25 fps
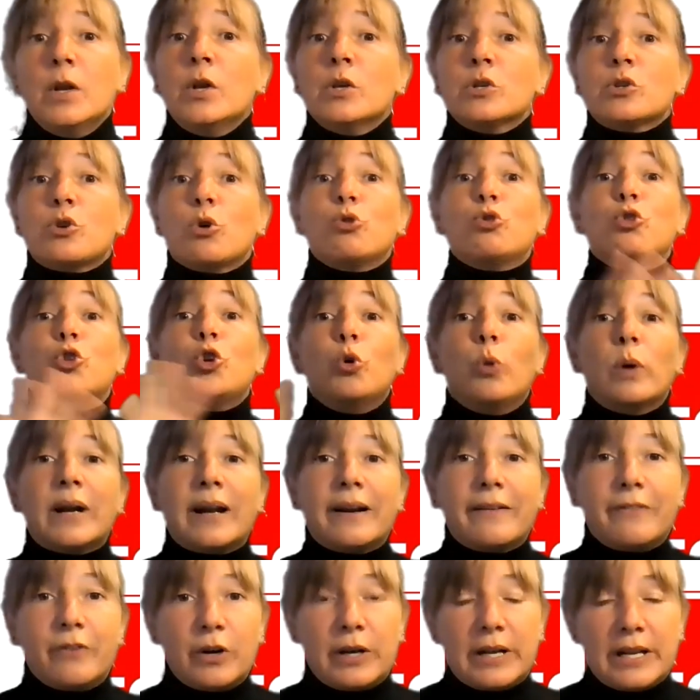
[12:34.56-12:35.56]
So do
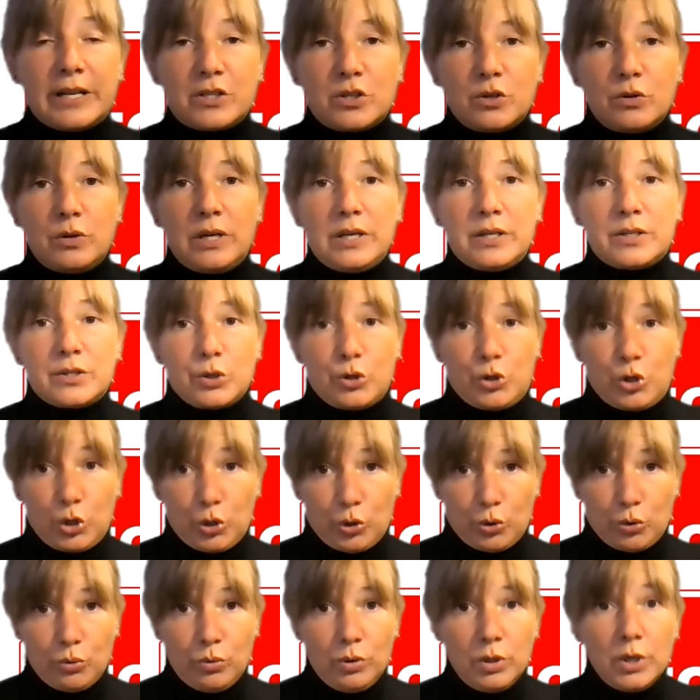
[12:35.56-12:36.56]
whatever it is you need to
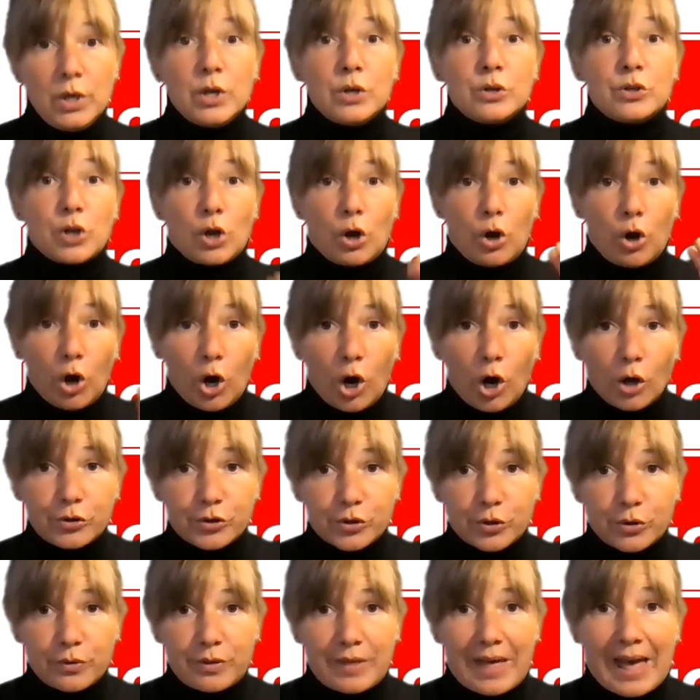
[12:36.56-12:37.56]
do to
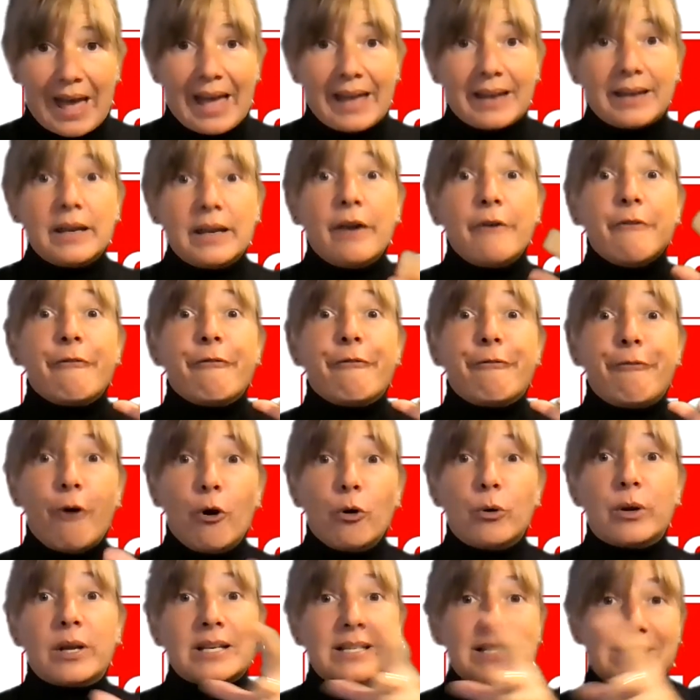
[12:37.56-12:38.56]
alter that
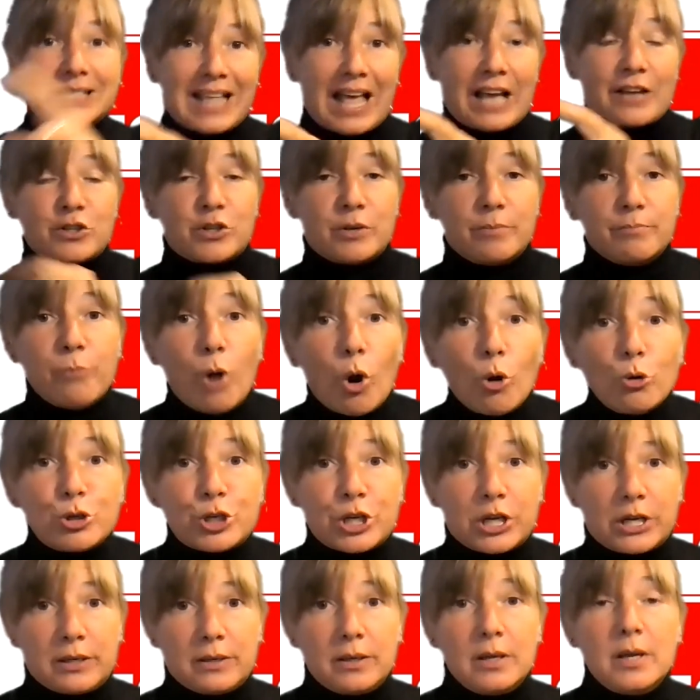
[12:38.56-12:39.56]

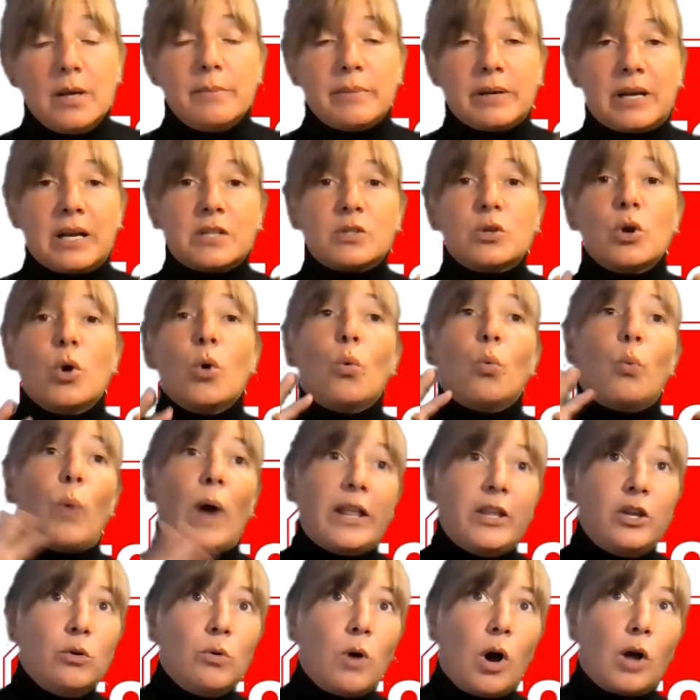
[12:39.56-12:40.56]
focus/emotion, because
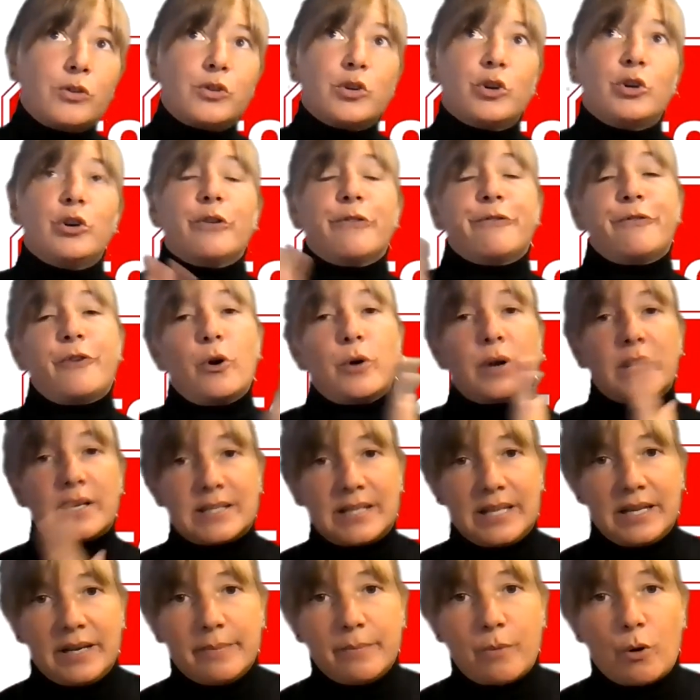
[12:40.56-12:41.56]
when you alter your focus,
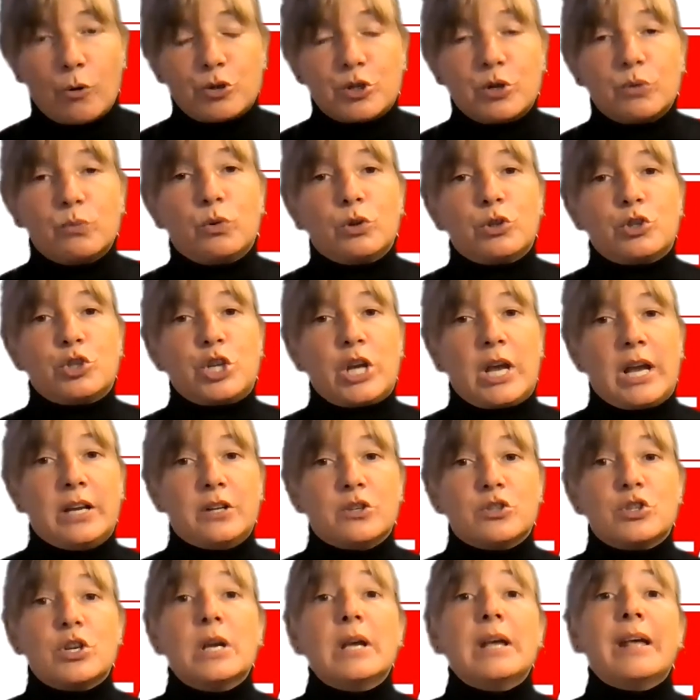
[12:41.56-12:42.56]
the emotion will
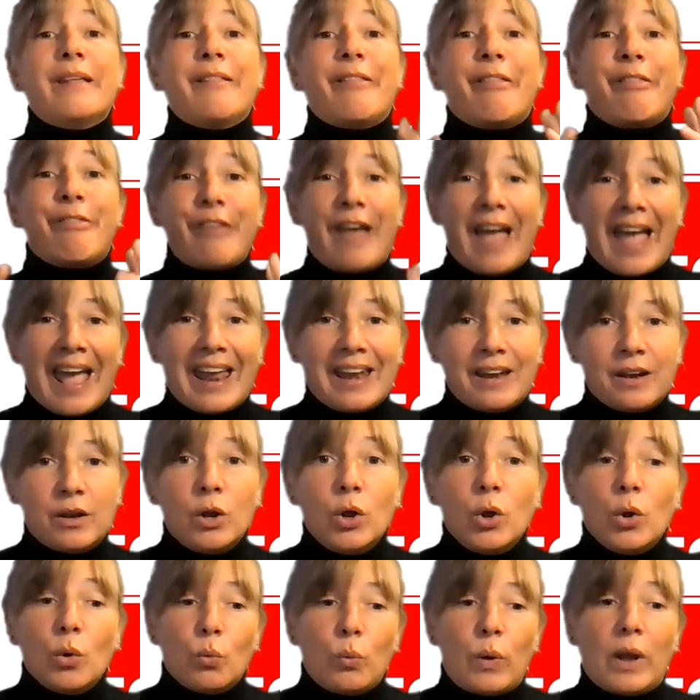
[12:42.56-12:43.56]
change. Then
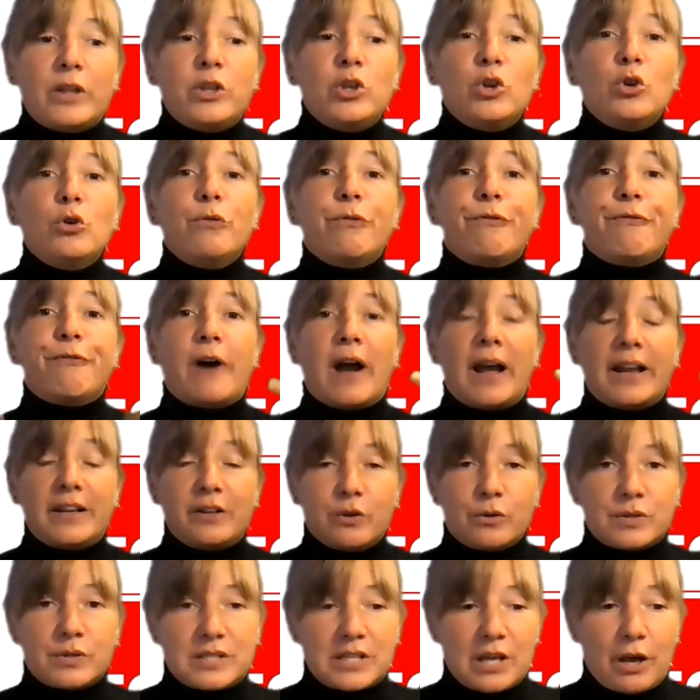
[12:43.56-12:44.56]
when you find
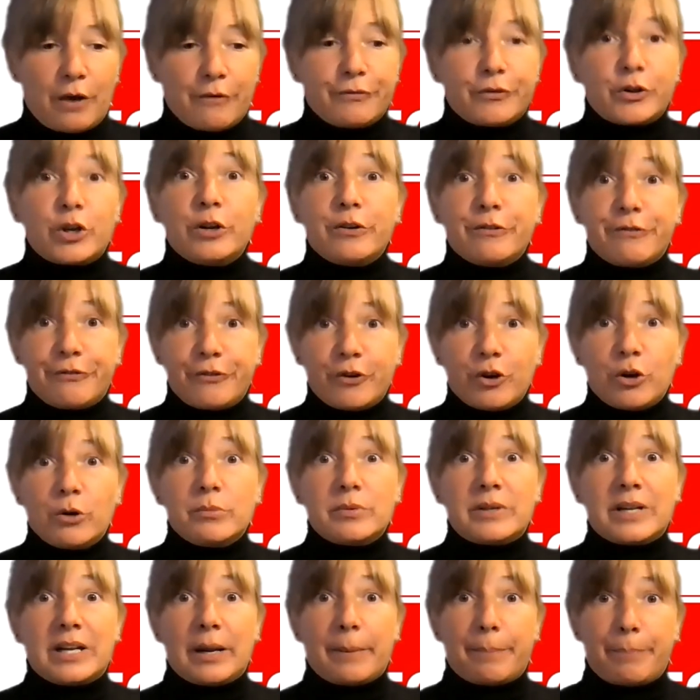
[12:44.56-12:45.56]
yourself
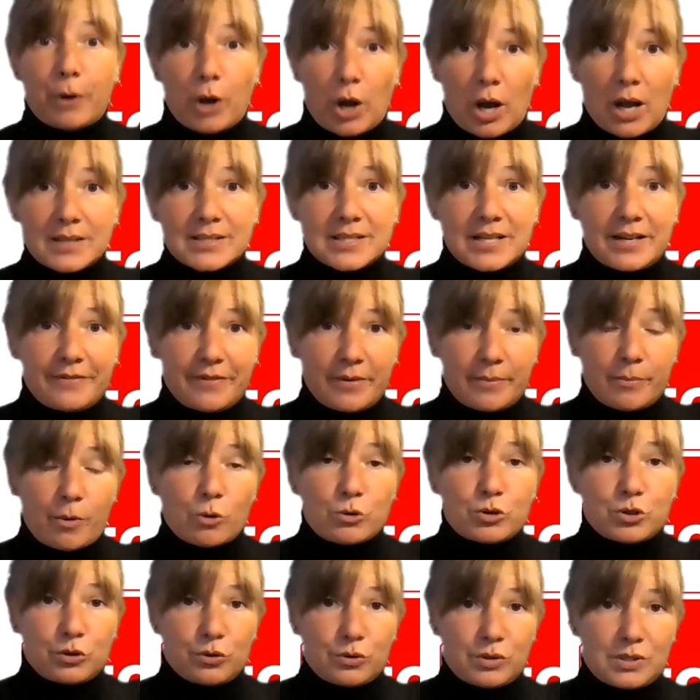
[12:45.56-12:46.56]
confirmed in a positive
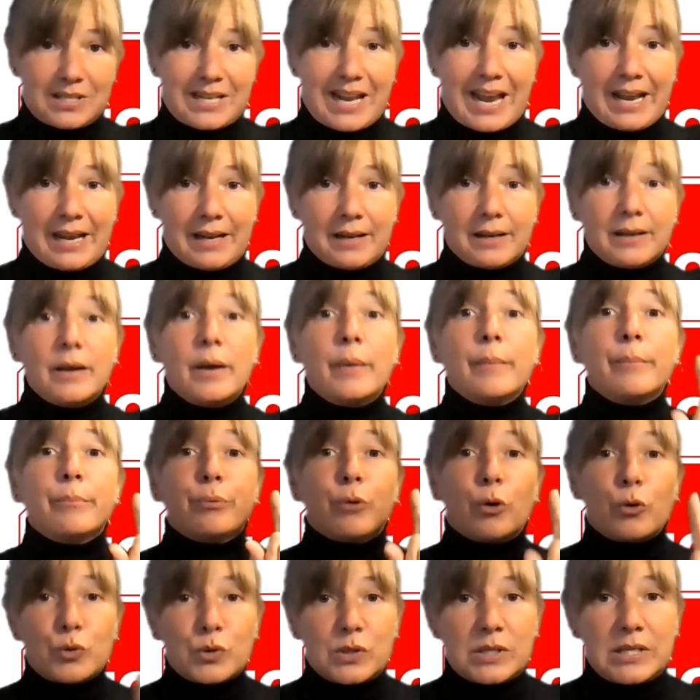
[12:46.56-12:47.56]
emotional state,
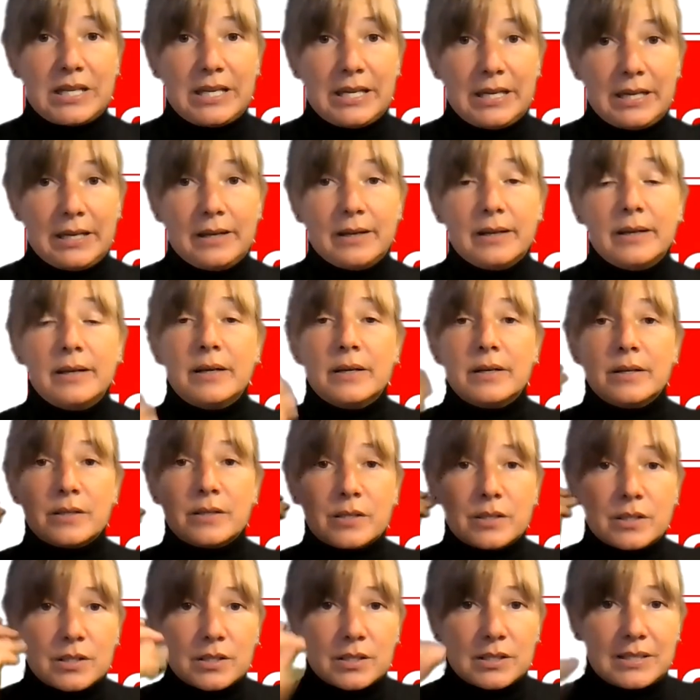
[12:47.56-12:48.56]
proceed.
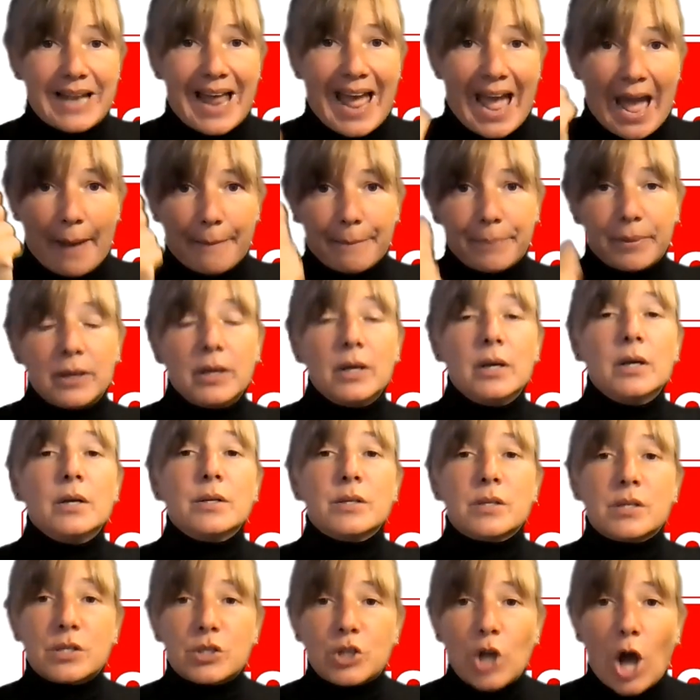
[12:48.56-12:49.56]
Snap,
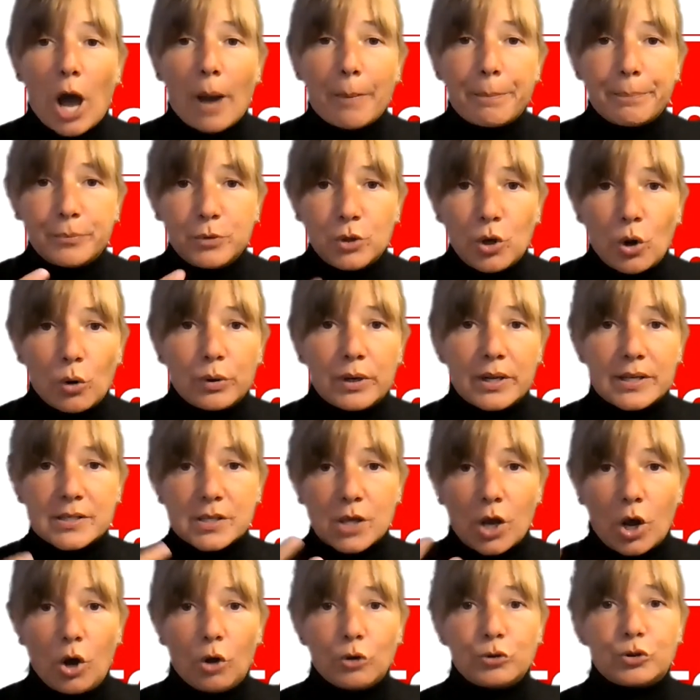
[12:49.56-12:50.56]
stop, notice,
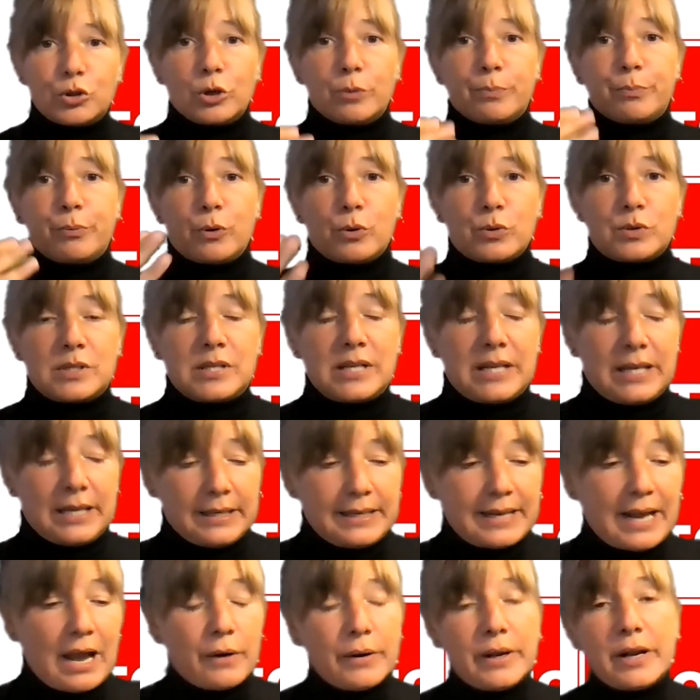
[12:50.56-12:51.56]
alter, proceed.
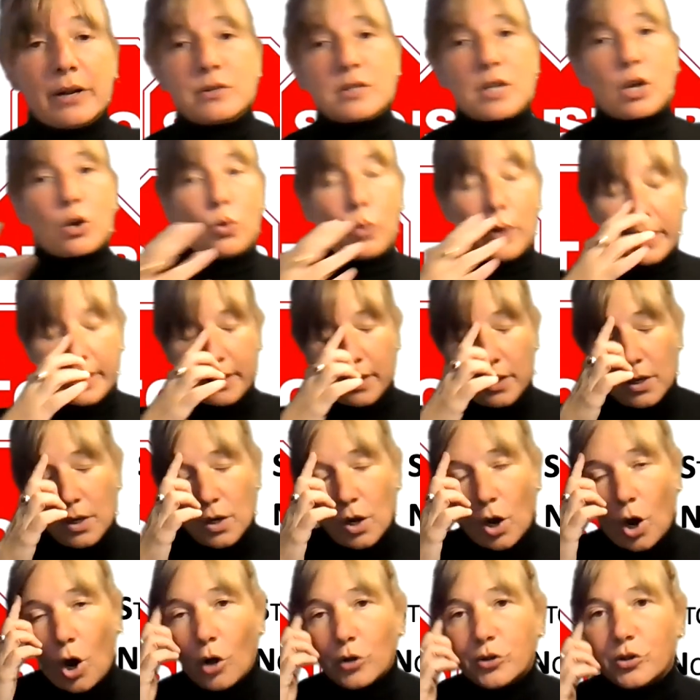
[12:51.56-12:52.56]
Now, here's a quick
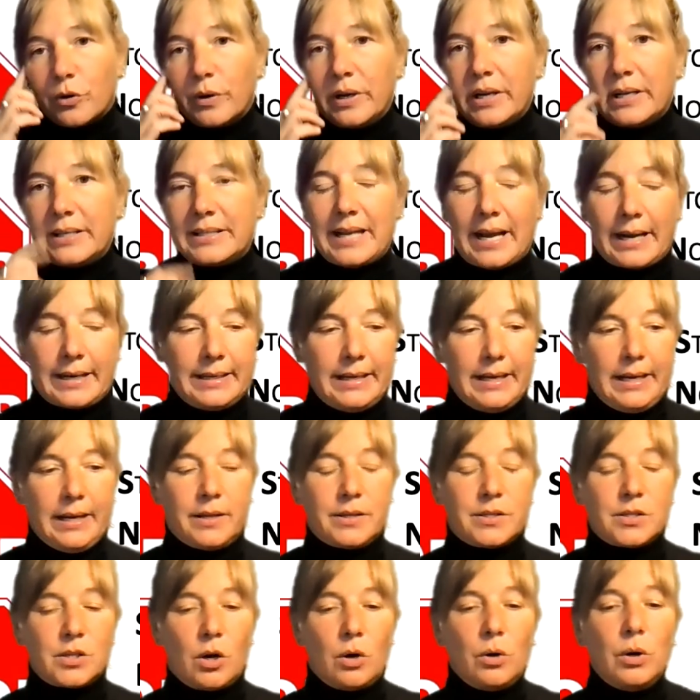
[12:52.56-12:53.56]
altering technique.
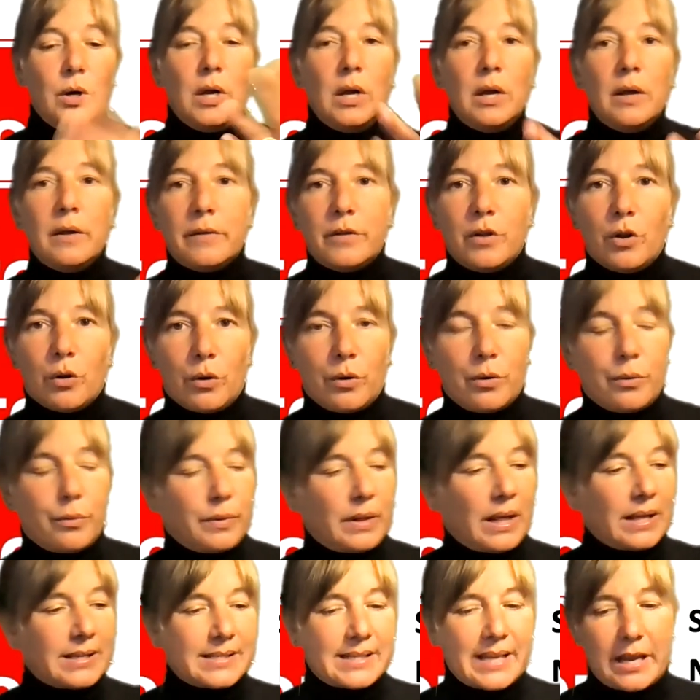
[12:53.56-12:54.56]
So
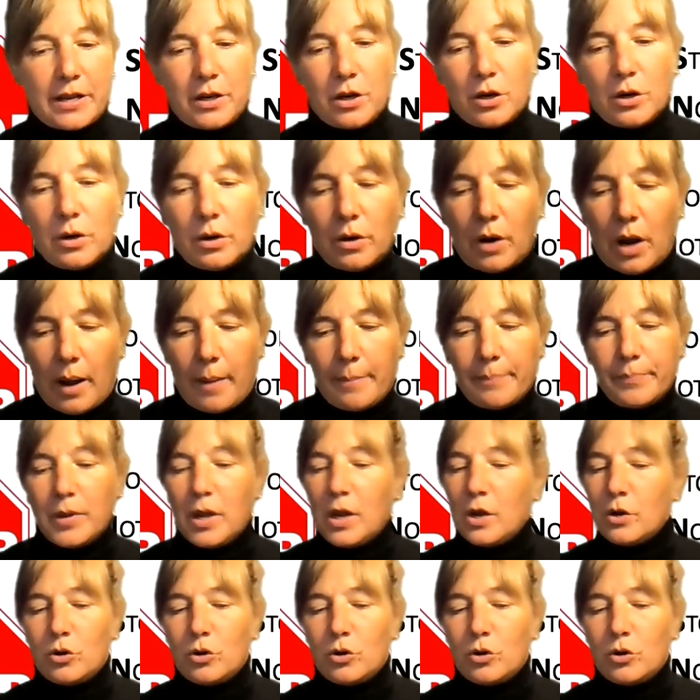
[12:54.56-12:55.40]
let's say you're,